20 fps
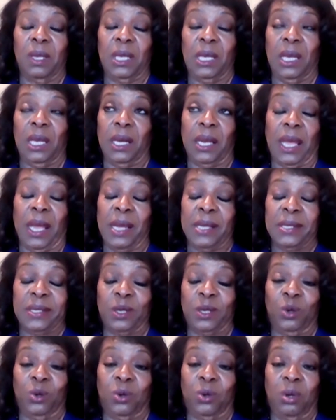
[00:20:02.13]
an
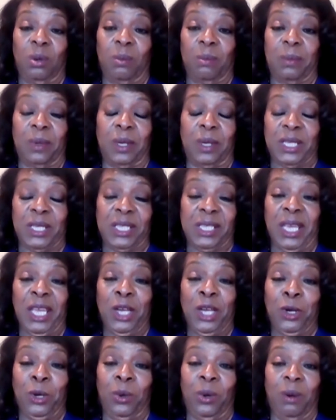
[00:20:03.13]
S Corp, a
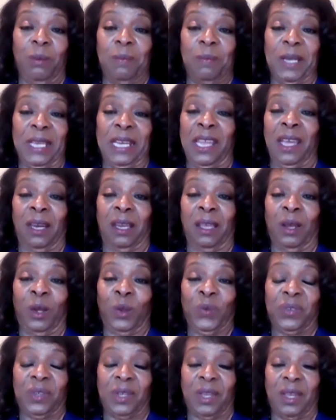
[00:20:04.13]
C Corp, an
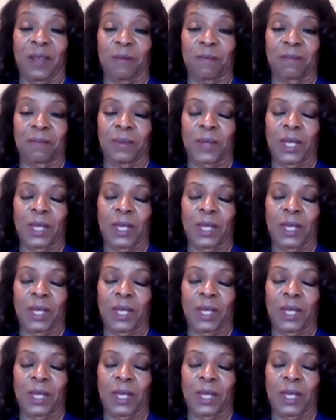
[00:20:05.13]
LLC.